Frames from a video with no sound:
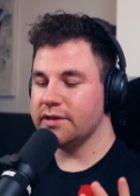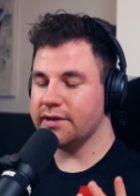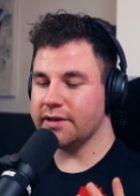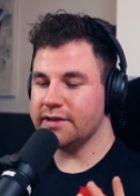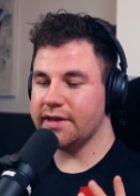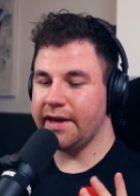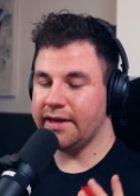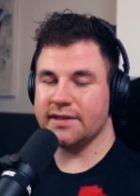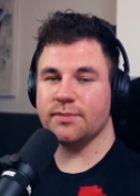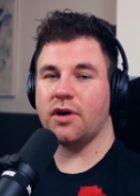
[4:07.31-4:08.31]
does
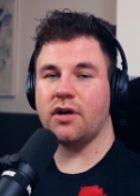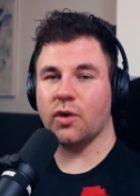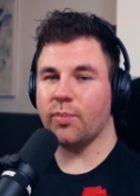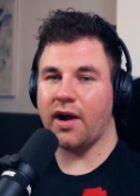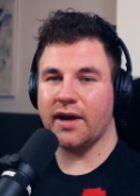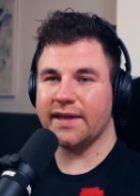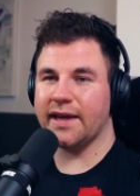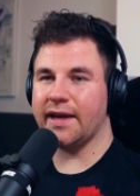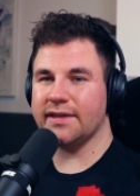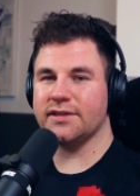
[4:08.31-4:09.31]
ASMR or
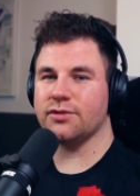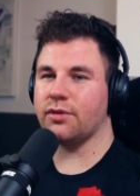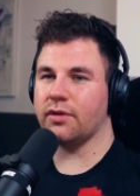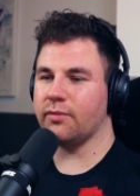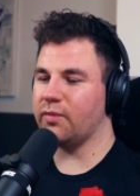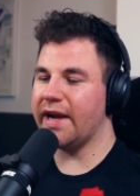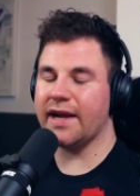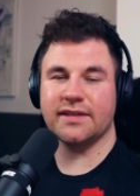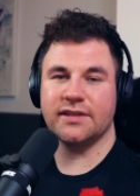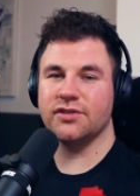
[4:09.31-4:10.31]
podcasts or
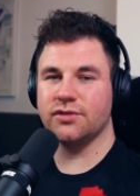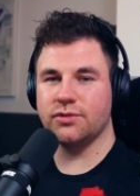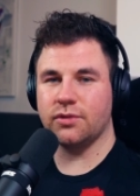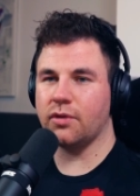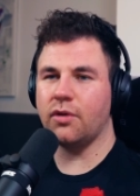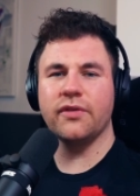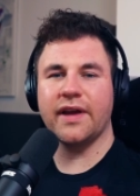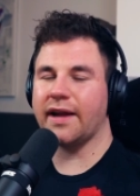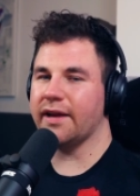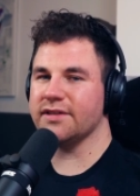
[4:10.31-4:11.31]
reacting to or all
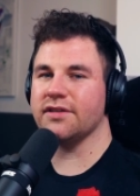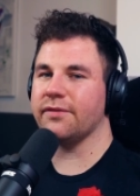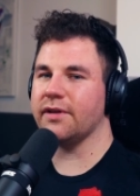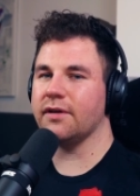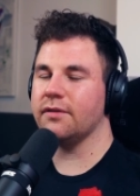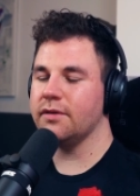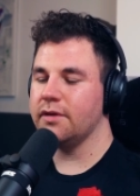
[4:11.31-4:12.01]
that kind of stuff, you know,